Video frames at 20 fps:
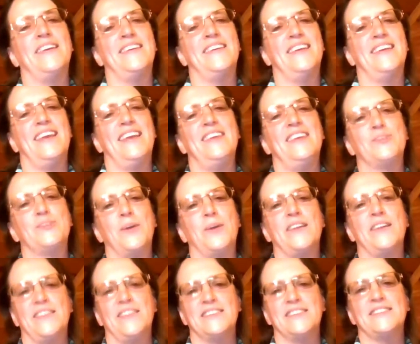
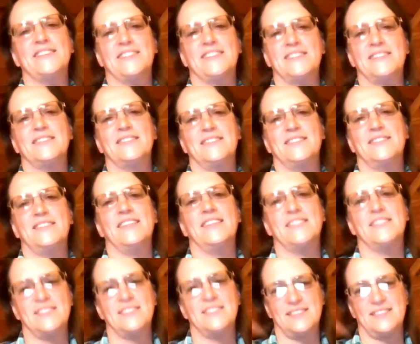running this
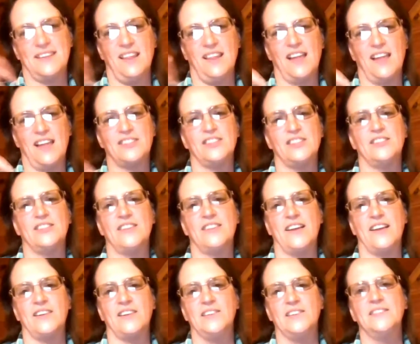election
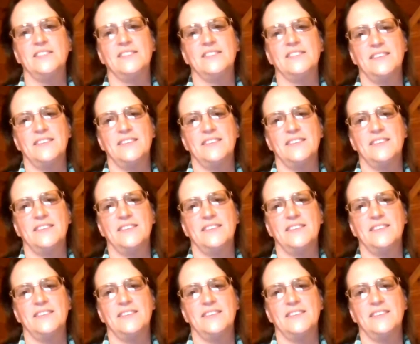cycle.